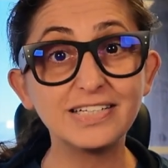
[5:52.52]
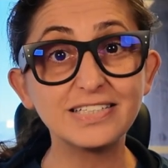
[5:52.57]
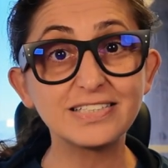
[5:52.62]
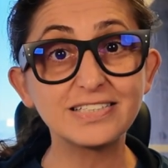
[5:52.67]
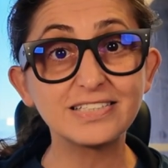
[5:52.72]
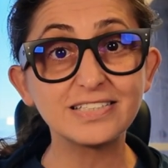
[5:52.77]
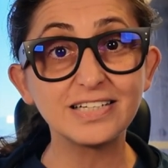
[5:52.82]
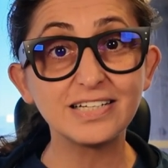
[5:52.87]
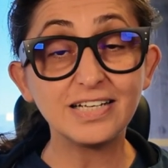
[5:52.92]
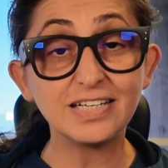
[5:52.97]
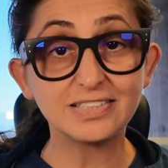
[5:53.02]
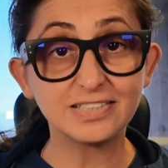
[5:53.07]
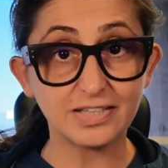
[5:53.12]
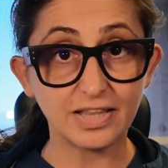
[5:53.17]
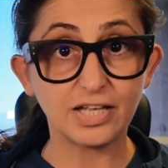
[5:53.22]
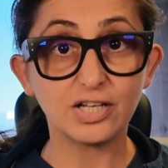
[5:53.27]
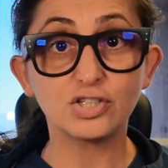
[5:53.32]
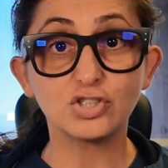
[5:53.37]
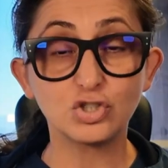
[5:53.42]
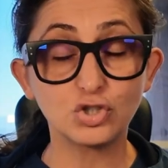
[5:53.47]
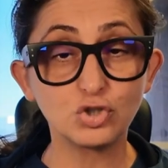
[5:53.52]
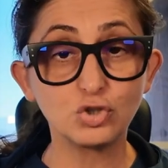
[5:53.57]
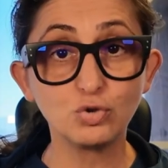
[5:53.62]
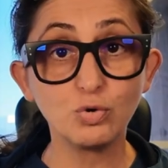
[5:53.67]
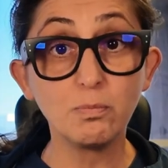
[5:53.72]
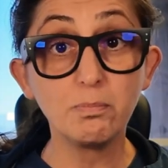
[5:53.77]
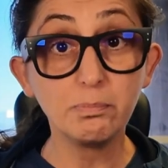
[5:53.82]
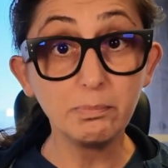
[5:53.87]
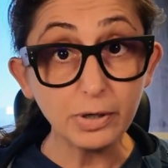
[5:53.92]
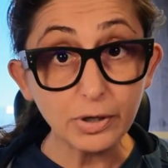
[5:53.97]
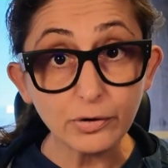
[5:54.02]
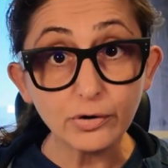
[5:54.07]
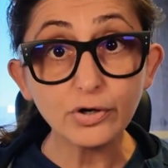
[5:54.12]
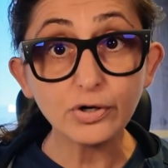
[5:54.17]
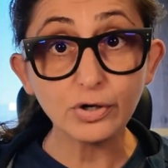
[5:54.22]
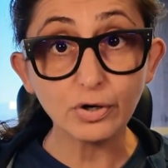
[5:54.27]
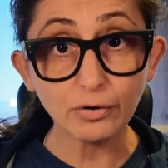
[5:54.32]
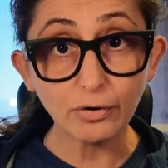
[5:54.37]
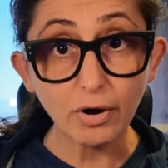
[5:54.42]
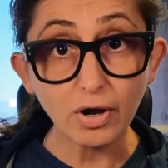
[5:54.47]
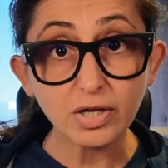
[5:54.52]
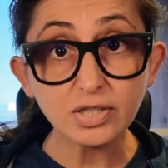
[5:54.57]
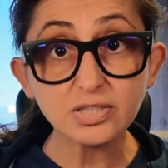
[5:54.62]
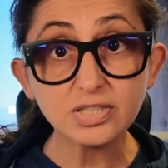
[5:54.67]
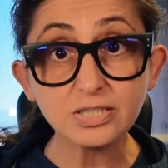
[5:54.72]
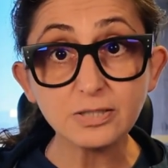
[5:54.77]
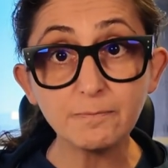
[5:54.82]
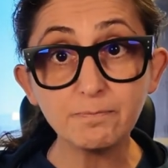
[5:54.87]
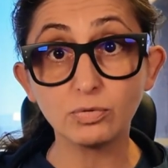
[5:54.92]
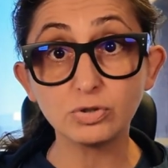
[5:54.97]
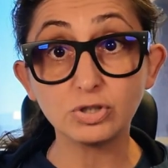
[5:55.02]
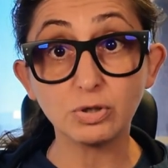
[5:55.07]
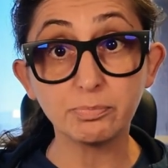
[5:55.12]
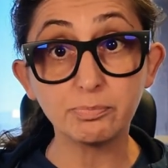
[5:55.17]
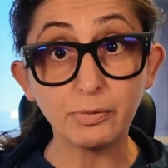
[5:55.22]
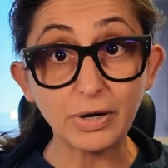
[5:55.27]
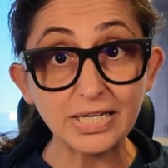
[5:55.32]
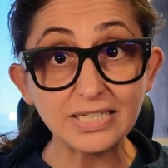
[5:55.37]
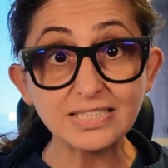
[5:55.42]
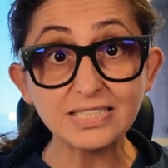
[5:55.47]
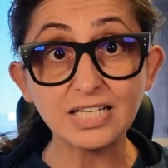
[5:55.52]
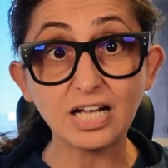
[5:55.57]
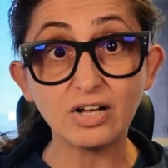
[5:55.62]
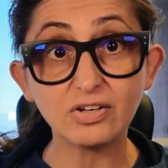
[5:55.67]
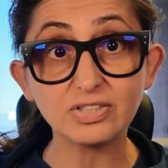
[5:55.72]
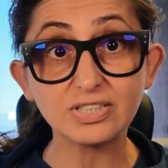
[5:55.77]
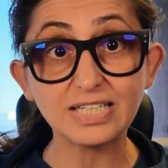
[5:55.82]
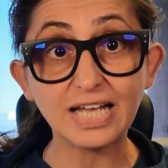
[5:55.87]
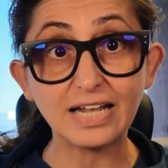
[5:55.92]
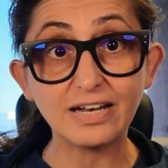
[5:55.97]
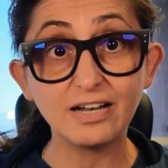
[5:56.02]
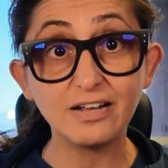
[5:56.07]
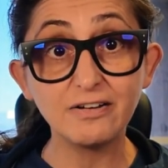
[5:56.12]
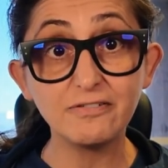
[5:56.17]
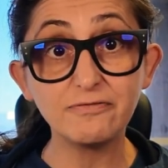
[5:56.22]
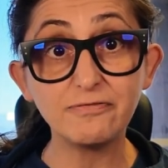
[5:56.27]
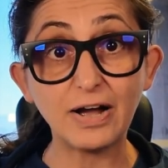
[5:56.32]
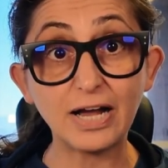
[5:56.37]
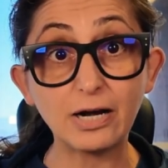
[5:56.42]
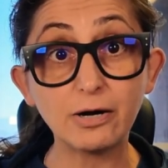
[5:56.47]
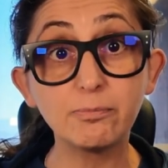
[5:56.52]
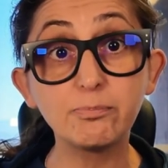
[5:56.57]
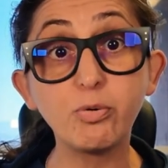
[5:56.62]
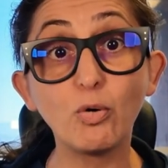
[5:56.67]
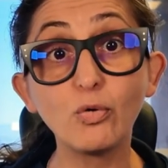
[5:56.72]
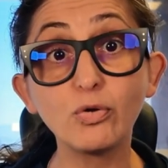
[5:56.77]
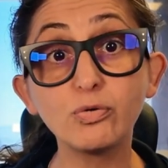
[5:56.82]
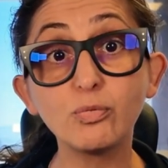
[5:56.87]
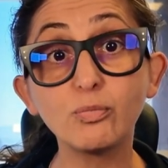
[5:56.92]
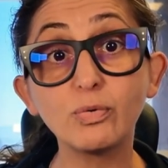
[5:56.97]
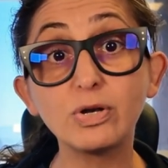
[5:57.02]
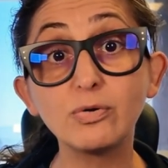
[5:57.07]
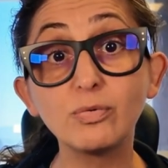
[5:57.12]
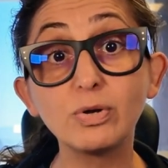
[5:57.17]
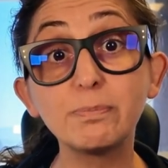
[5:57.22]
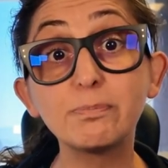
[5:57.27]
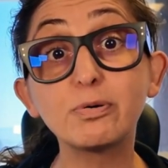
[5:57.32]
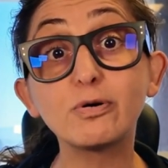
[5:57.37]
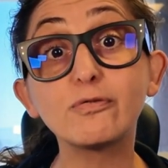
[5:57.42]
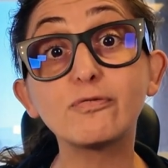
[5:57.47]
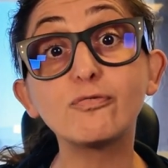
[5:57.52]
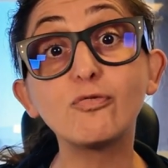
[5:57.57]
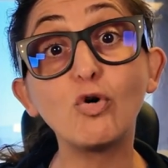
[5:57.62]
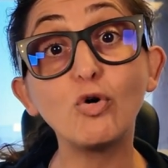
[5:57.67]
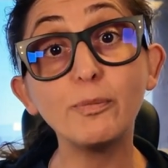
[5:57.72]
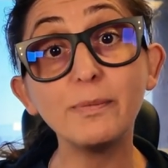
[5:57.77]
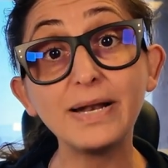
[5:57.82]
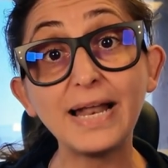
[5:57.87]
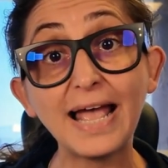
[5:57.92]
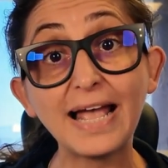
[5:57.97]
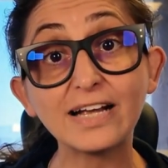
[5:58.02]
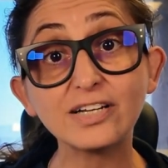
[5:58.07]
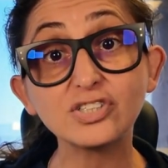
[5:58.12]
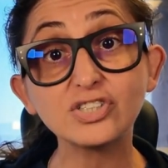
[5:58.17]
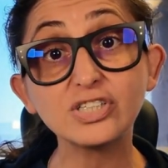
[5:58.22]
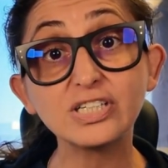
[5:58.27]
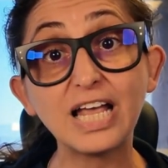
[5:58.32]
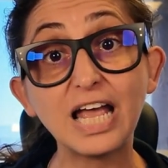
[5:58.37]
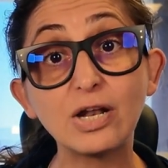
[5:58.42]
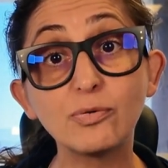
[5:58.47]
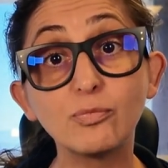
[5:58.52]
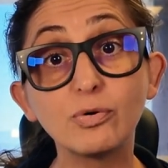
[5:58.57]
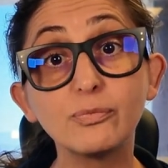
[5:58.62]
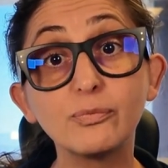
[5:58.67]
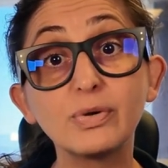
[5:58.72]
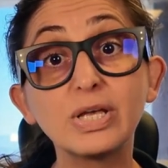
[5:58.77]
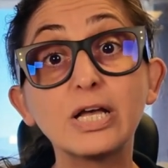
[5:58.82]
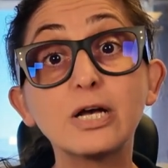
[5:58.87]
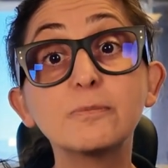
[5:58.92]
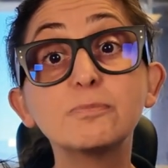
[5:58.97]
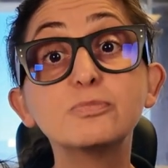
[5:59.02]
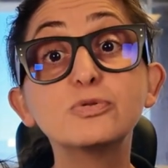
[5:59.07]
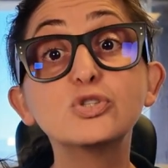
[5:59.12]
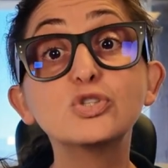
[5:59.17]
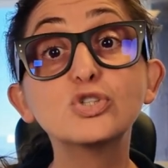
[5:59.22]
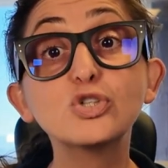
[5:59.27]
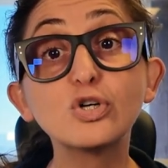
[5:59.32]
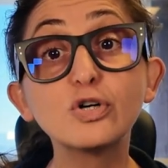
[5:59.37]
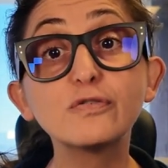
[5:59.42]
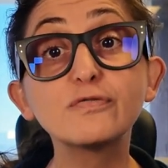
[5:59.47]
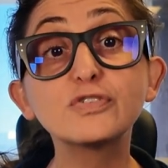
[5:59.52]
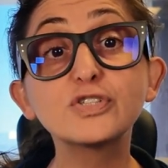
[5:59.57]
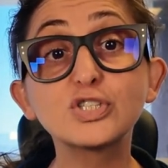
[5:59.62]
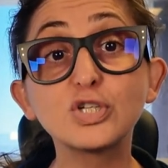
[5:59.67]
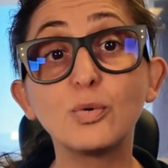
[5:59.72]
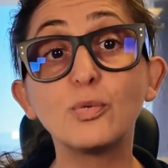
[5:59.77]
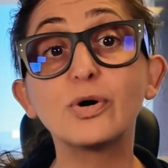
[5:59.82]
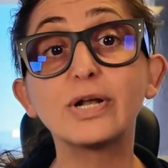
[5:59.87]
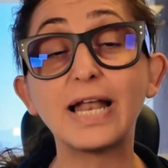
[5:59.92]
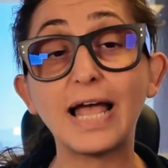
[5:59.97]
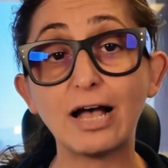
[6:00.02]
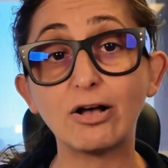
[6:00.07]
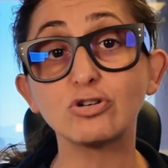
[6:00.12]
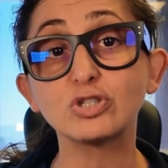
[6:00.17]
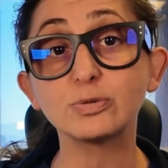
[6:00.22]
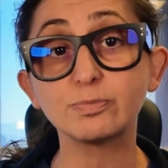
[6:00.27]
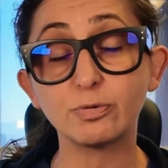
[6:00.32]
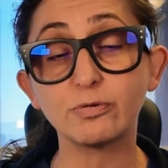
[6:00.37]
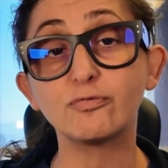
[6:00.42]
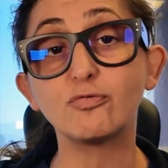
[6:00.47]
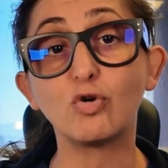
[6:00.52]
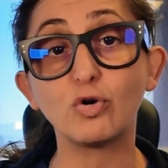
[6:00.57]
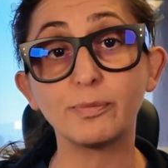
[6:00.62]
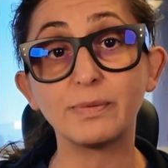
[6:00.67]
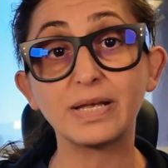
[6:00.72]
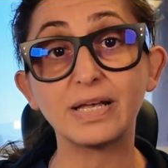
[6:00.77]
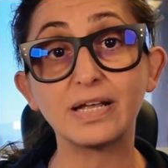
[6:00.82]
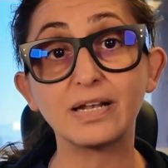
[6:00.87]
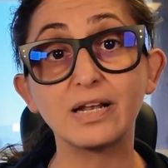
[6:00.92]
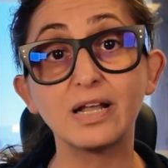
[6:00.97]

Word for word: This is thanks to mirror neurons, which are brain cells that fire both when we perform an action and when we observe someone else performing